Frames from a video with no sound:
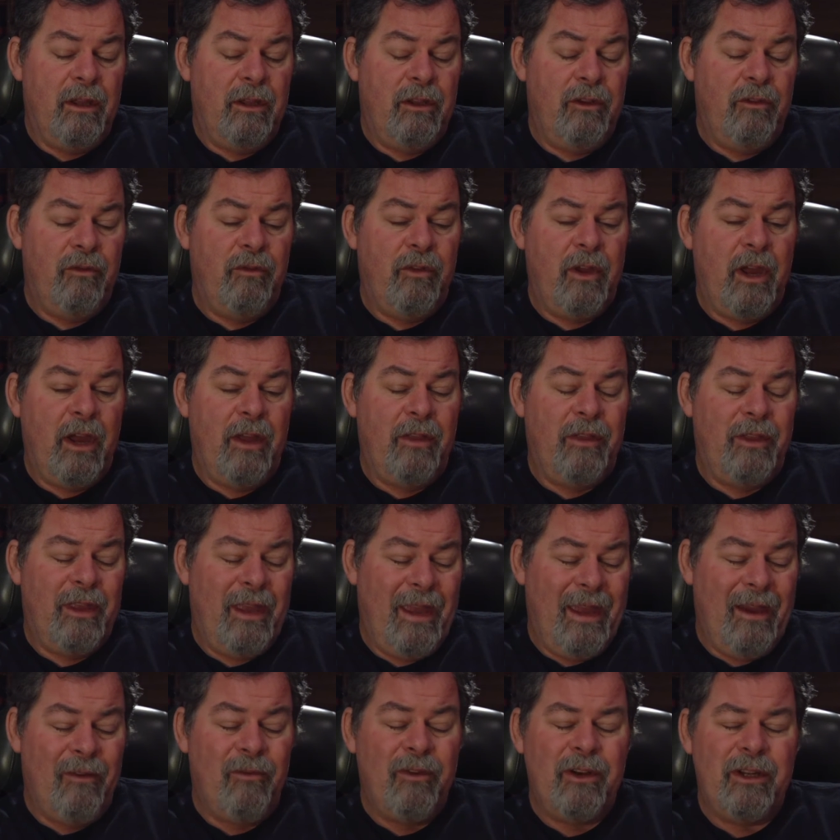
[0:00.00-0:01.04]
you've got the
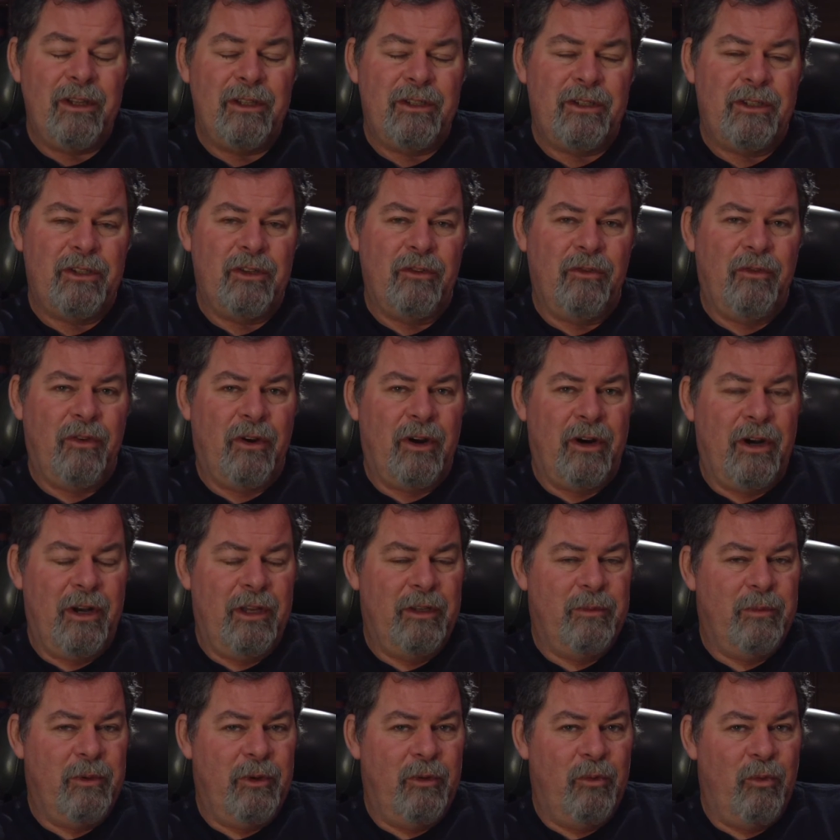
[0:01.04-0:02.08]
evidence so far
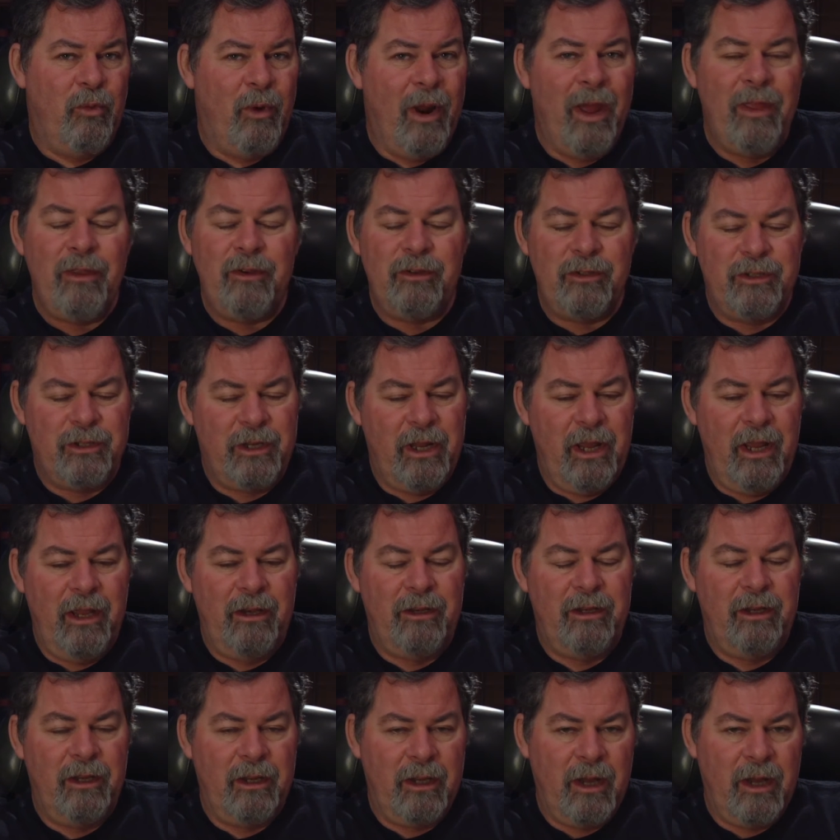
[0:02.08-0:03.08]
has been rather scanty,